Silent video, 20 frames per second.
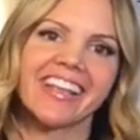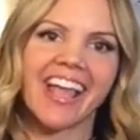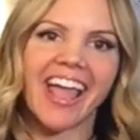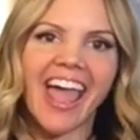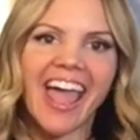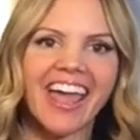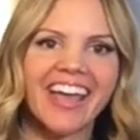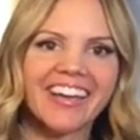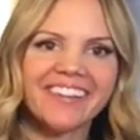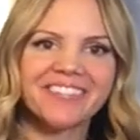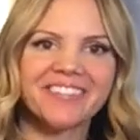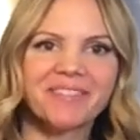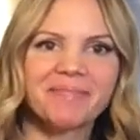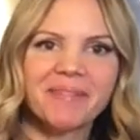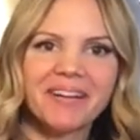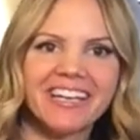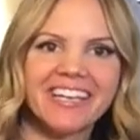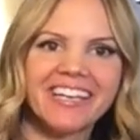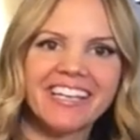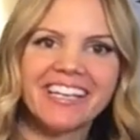Hey
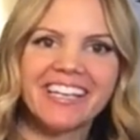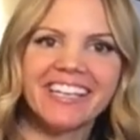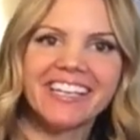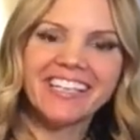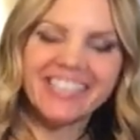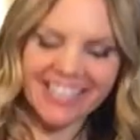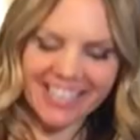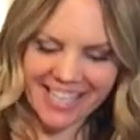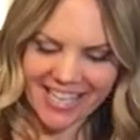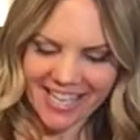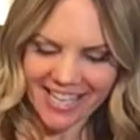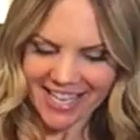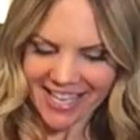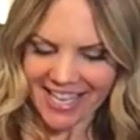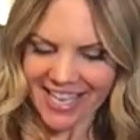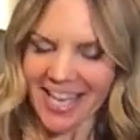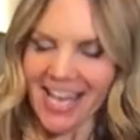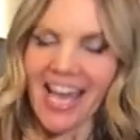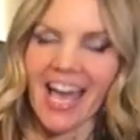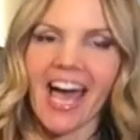everybody!
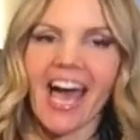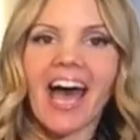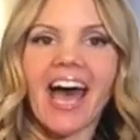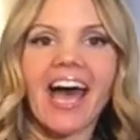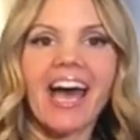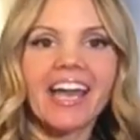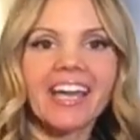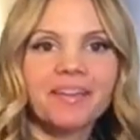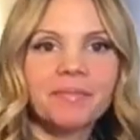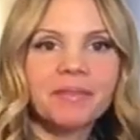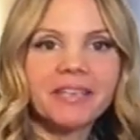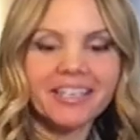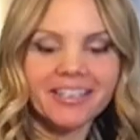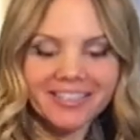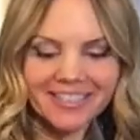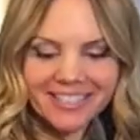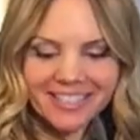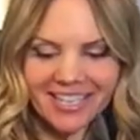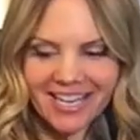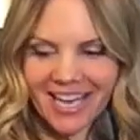I am
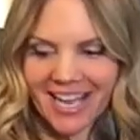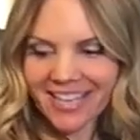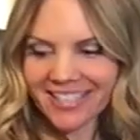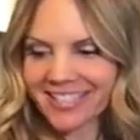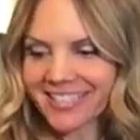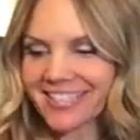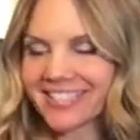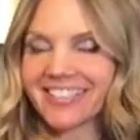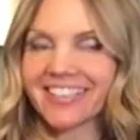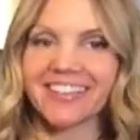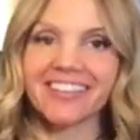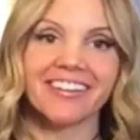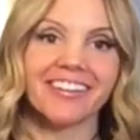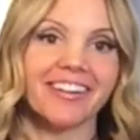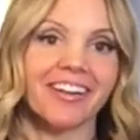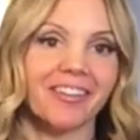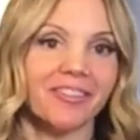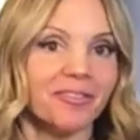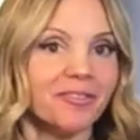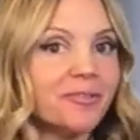here today to share
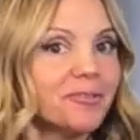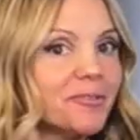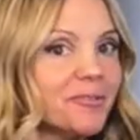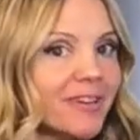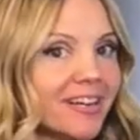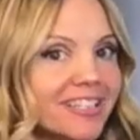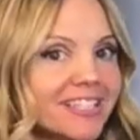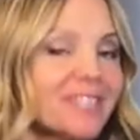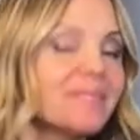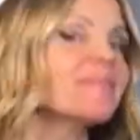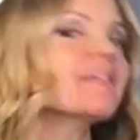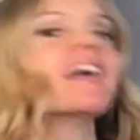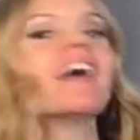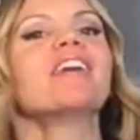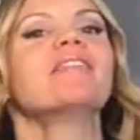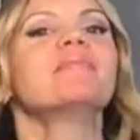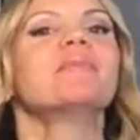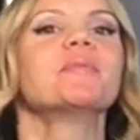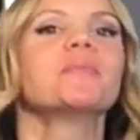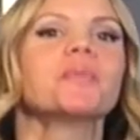another new recipe
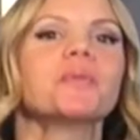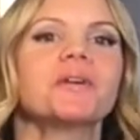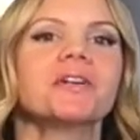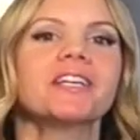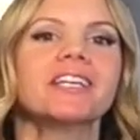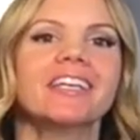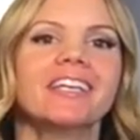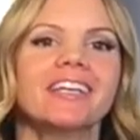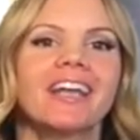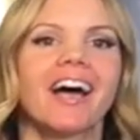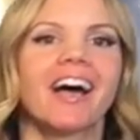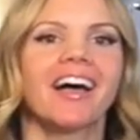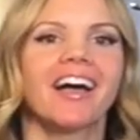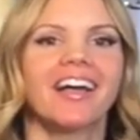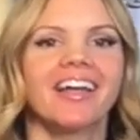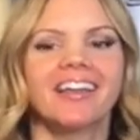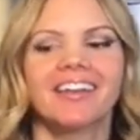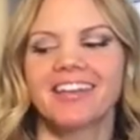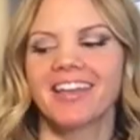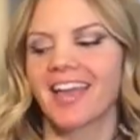I've been working
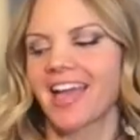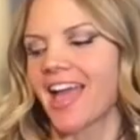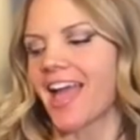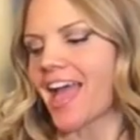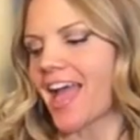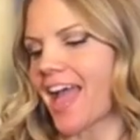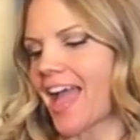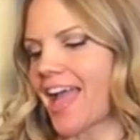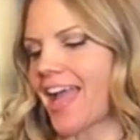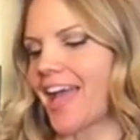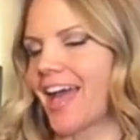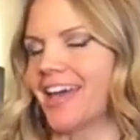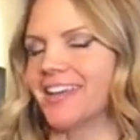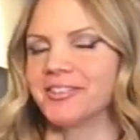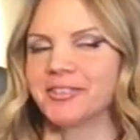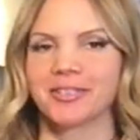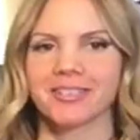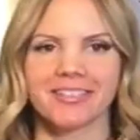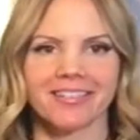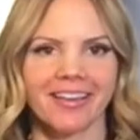on, and
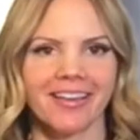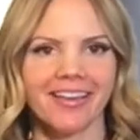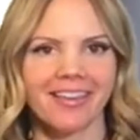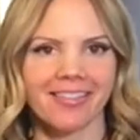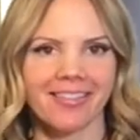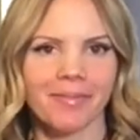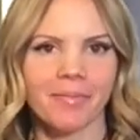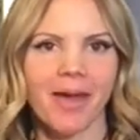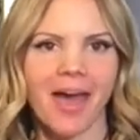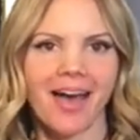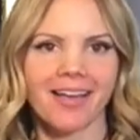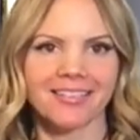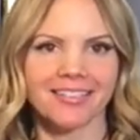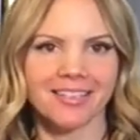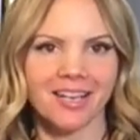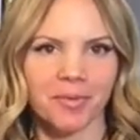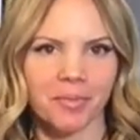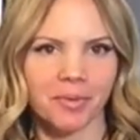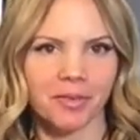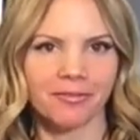just like the past
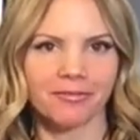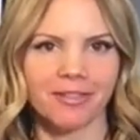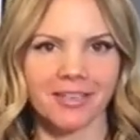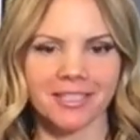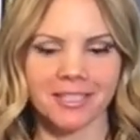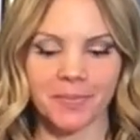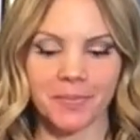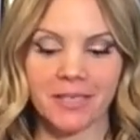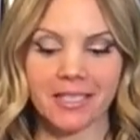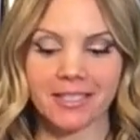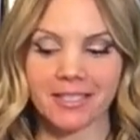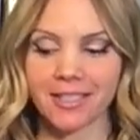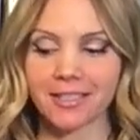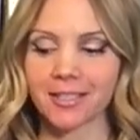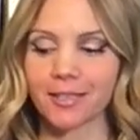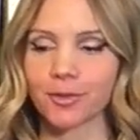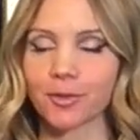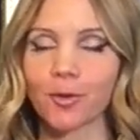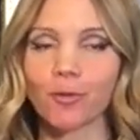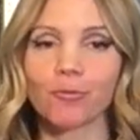couple of recipes, this
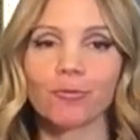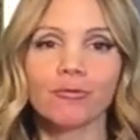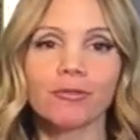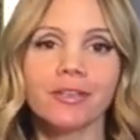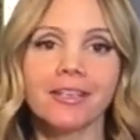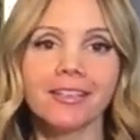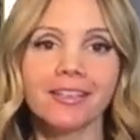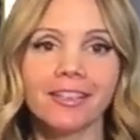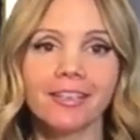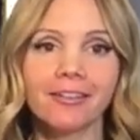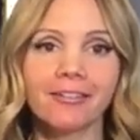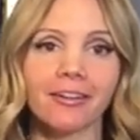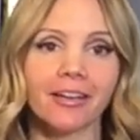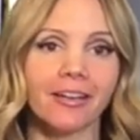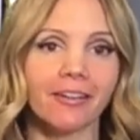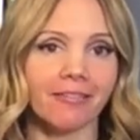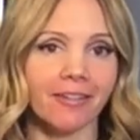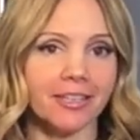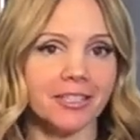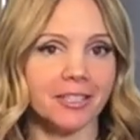is a really
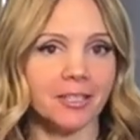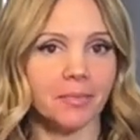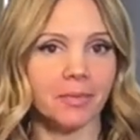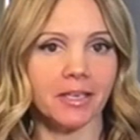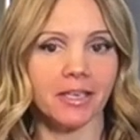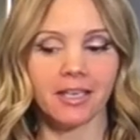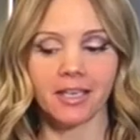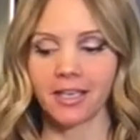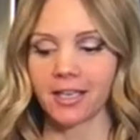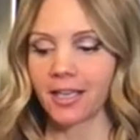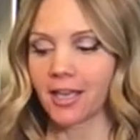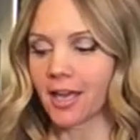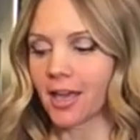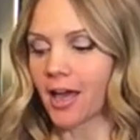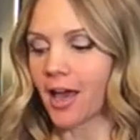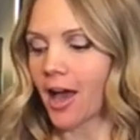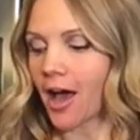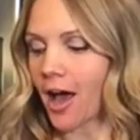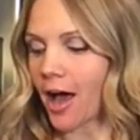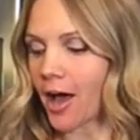great recipe
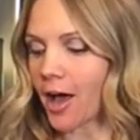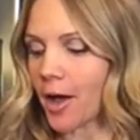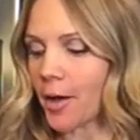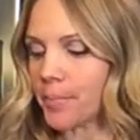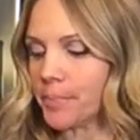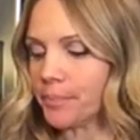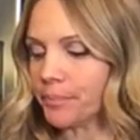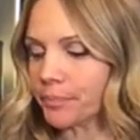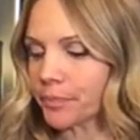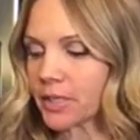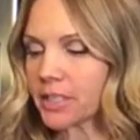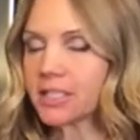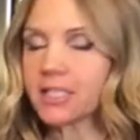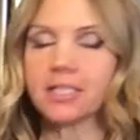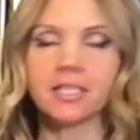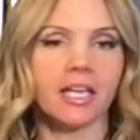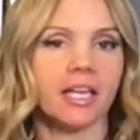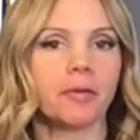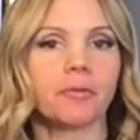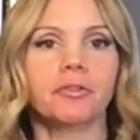to
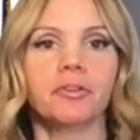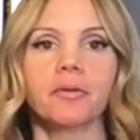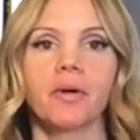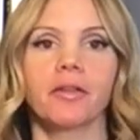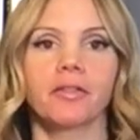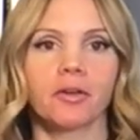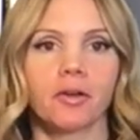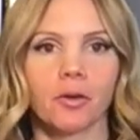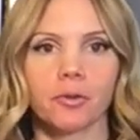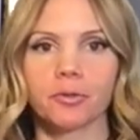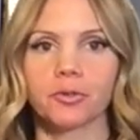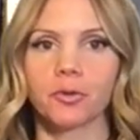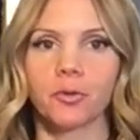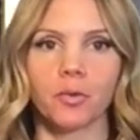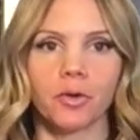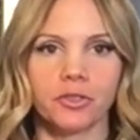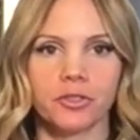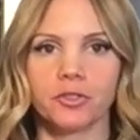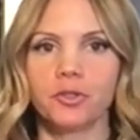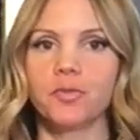take with you on the go. So
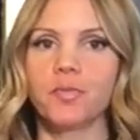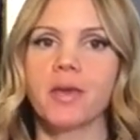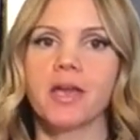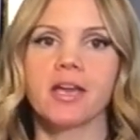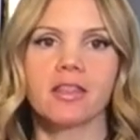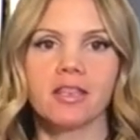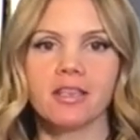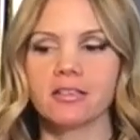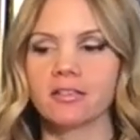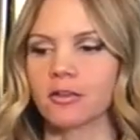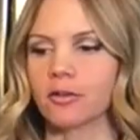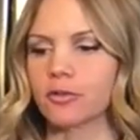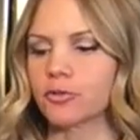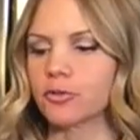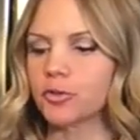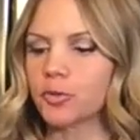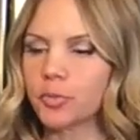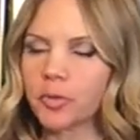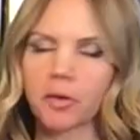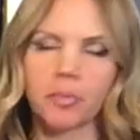once you make these, they're
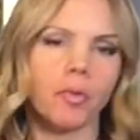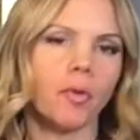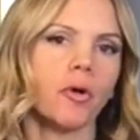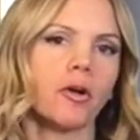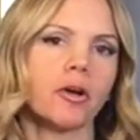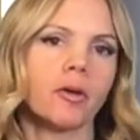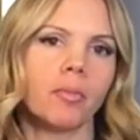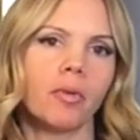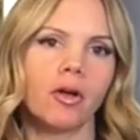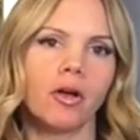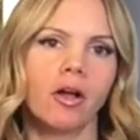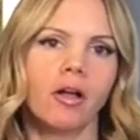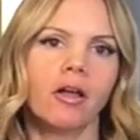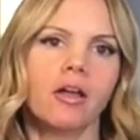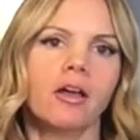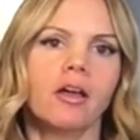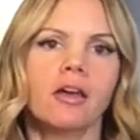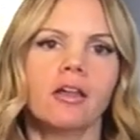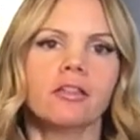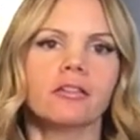super portable,
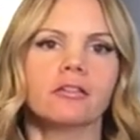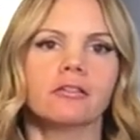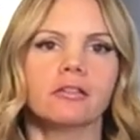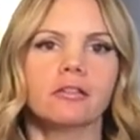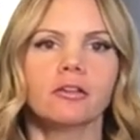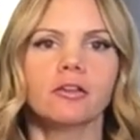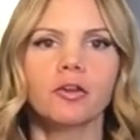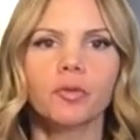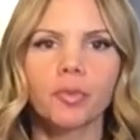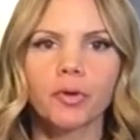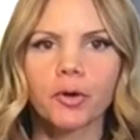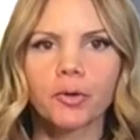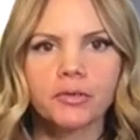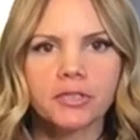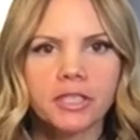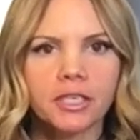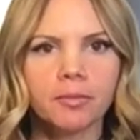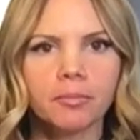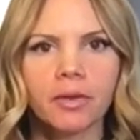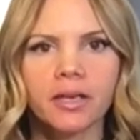they're little
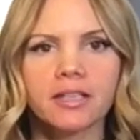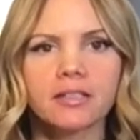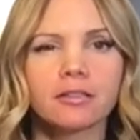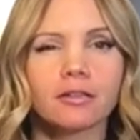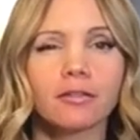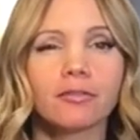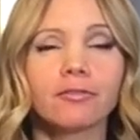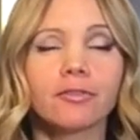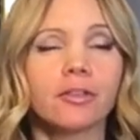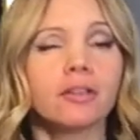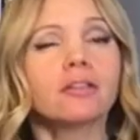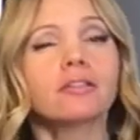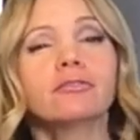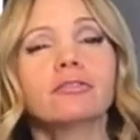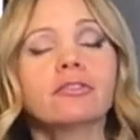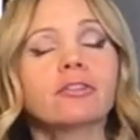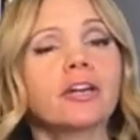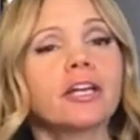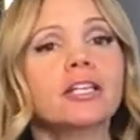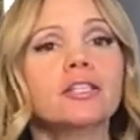protein bites, they're full
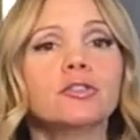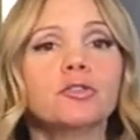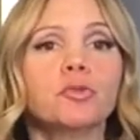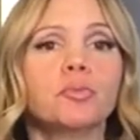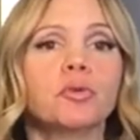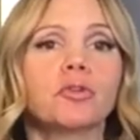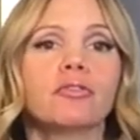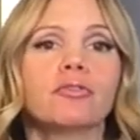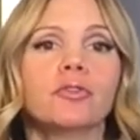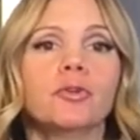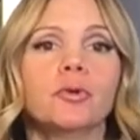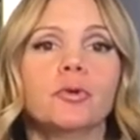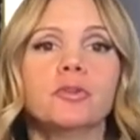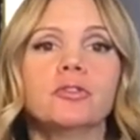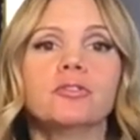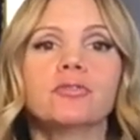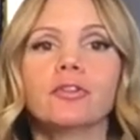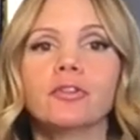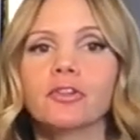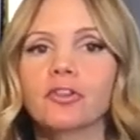of great
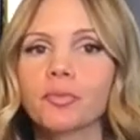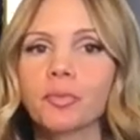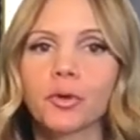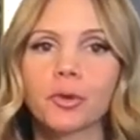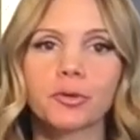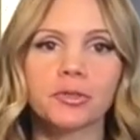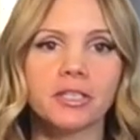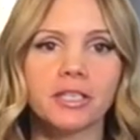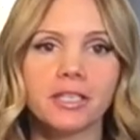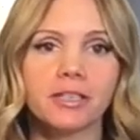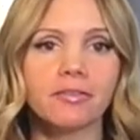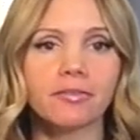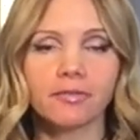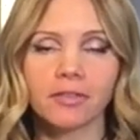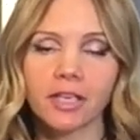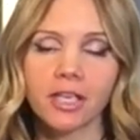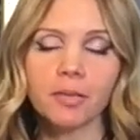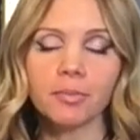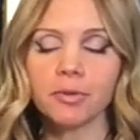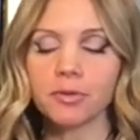superfoods, full of protein to
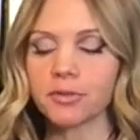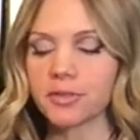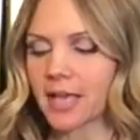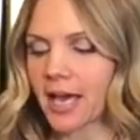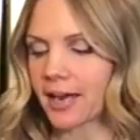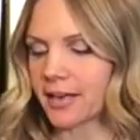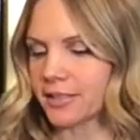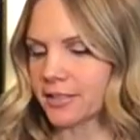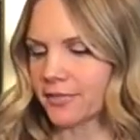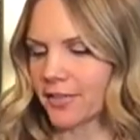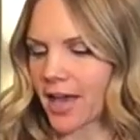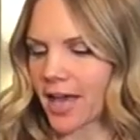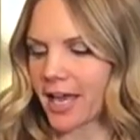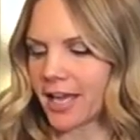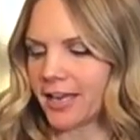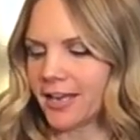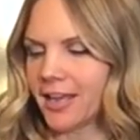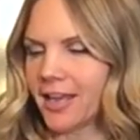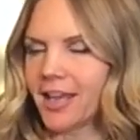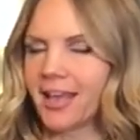keep you
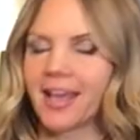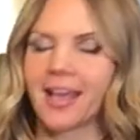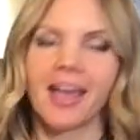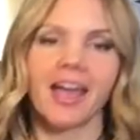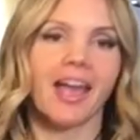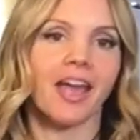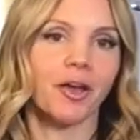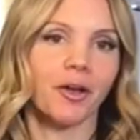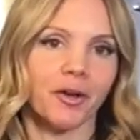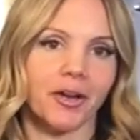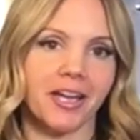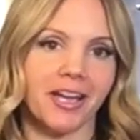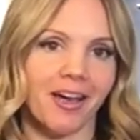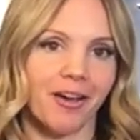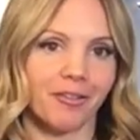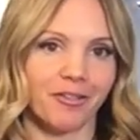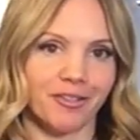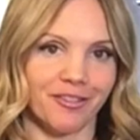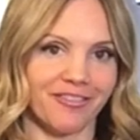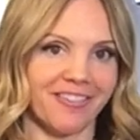satisfied, and great
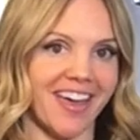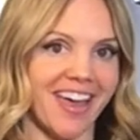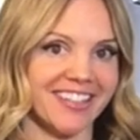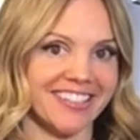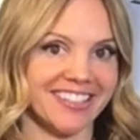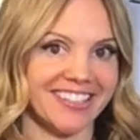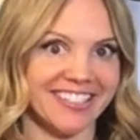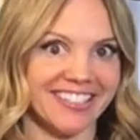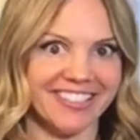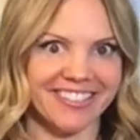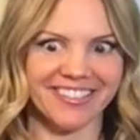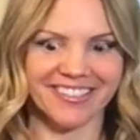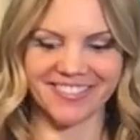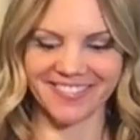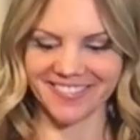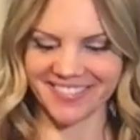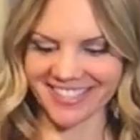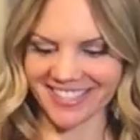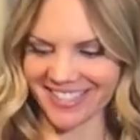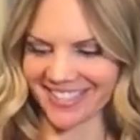healthy fats
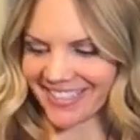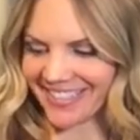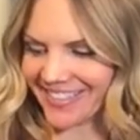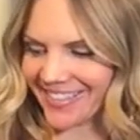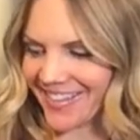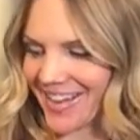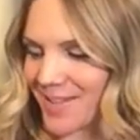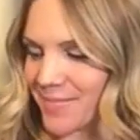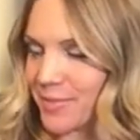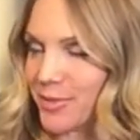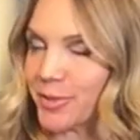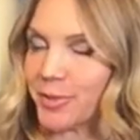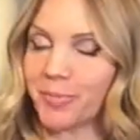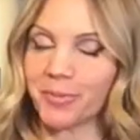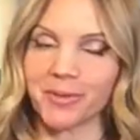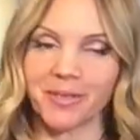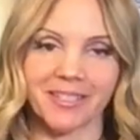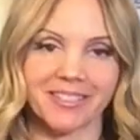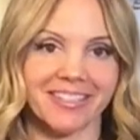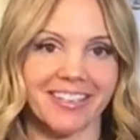too. So I'm
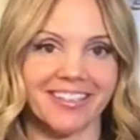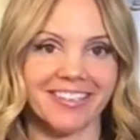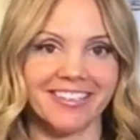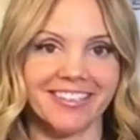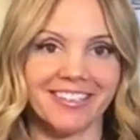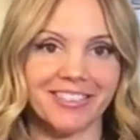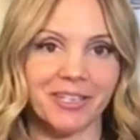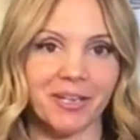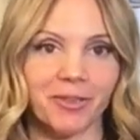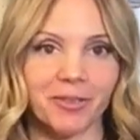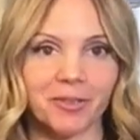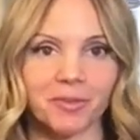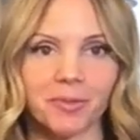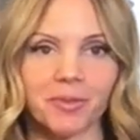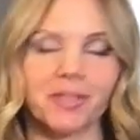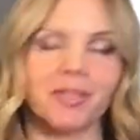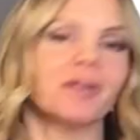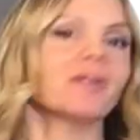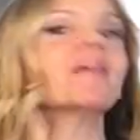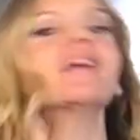super excited to share this
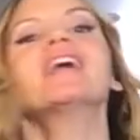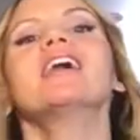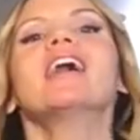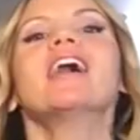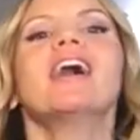with you.